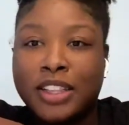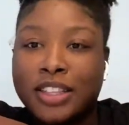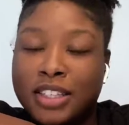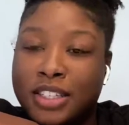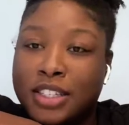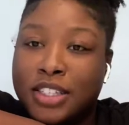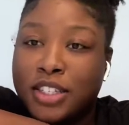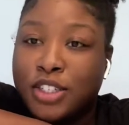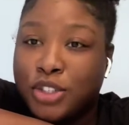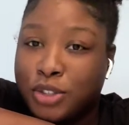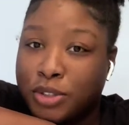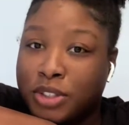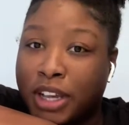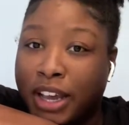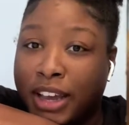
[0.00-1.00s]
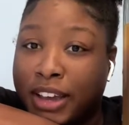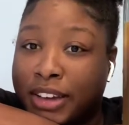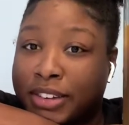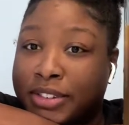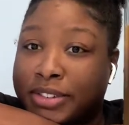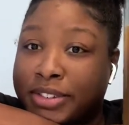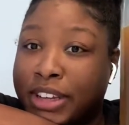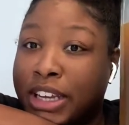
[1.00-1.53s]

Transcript: This is the juice I have,